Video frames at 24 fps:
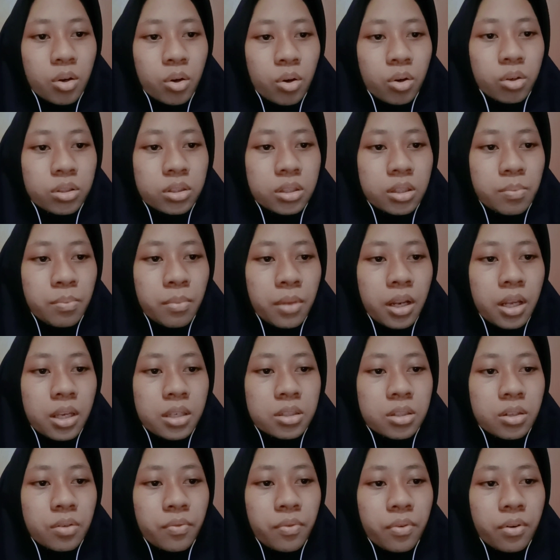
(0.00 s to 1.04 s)

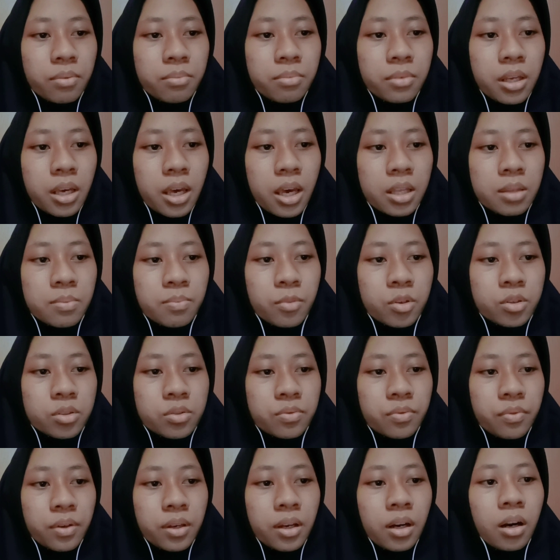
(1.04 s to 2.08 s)
Contamination from the
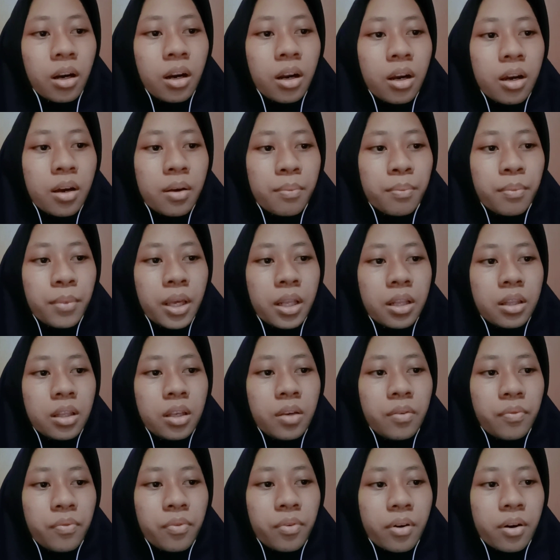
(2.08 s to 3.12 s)
atmosphere,
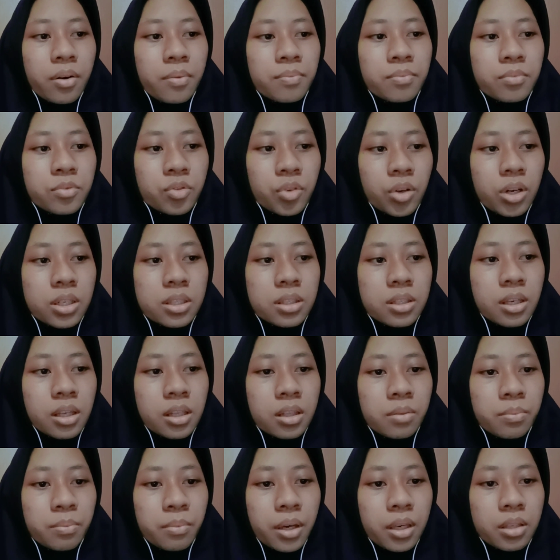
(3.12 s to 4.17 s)
mainly from trace
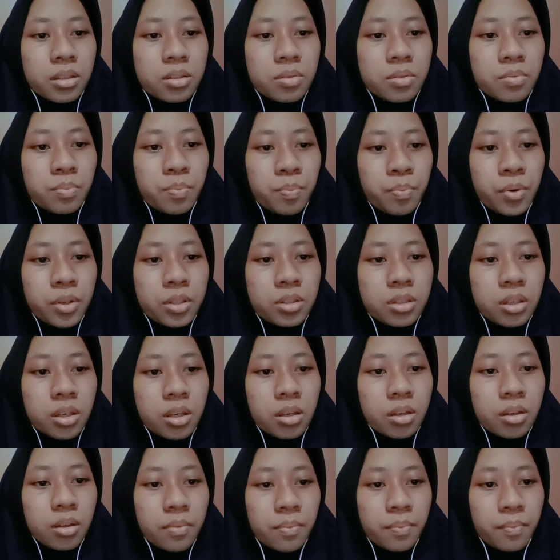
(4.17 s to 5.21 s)
elements,
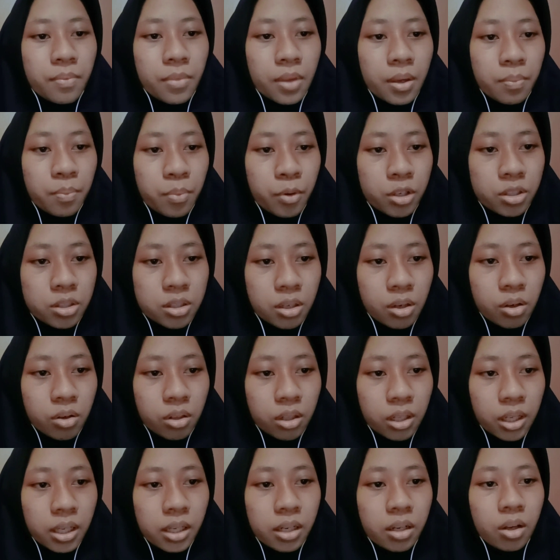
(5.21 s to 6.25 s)

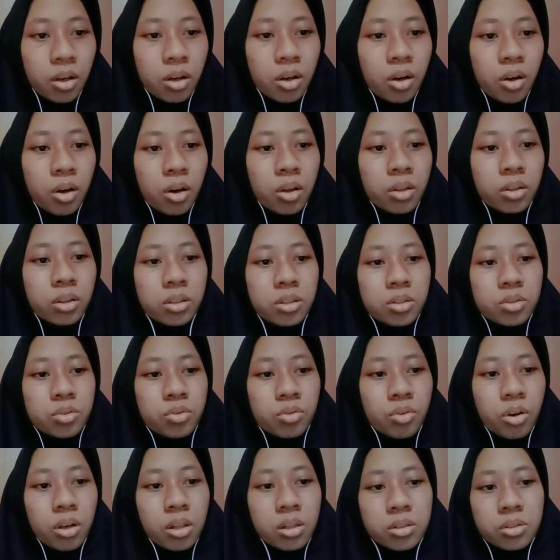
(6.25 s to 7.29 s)
particulate on the
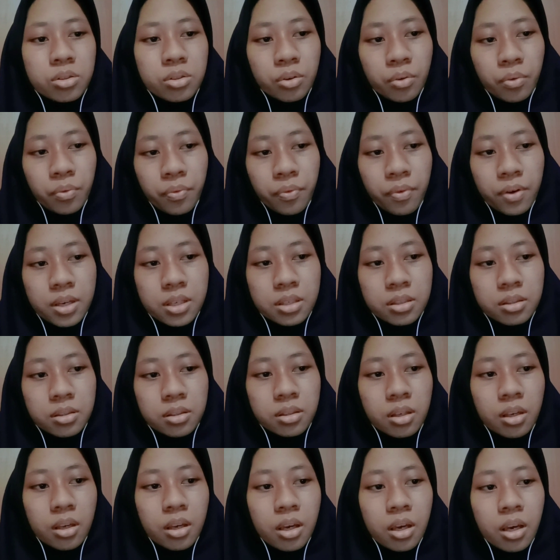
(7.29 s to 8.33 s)
soil surface,
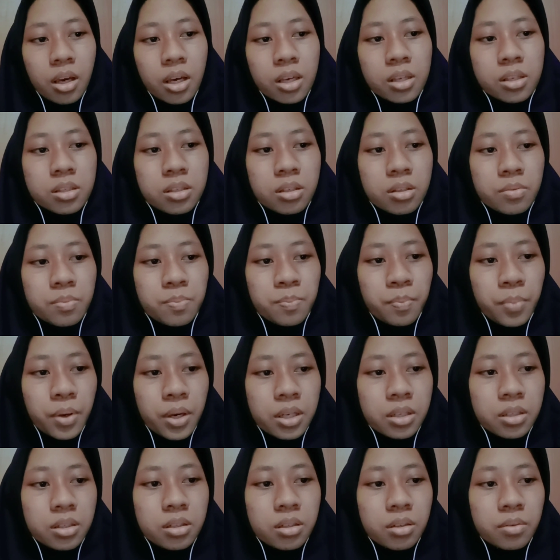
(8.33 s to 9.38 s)
and
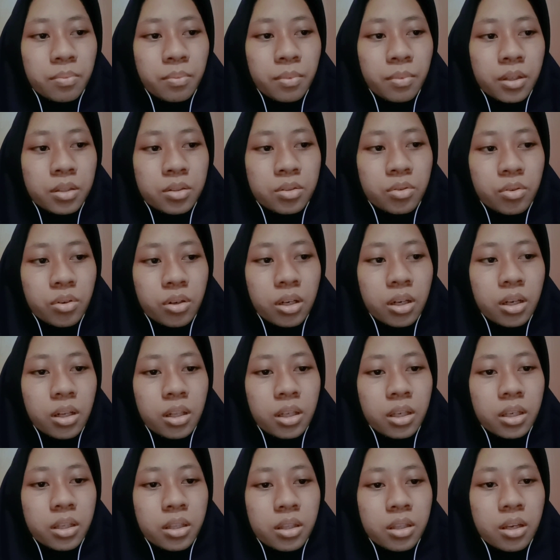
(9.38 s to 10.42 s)
suspended
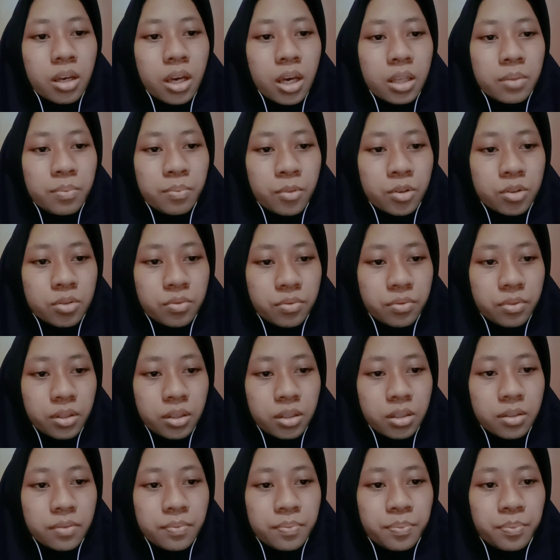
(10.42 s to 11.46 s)
material in the
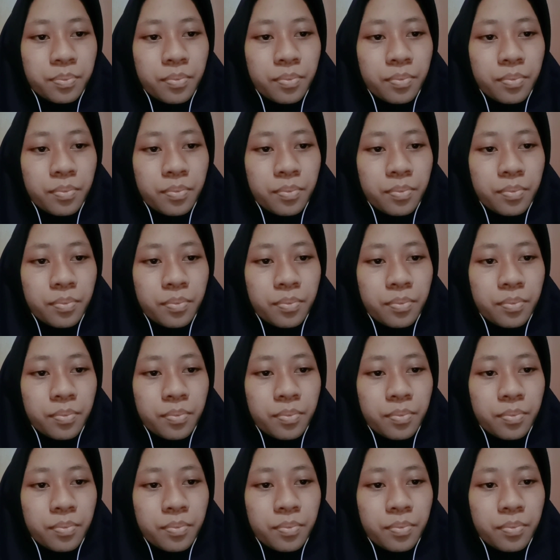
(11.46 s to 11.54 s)
atmosphere.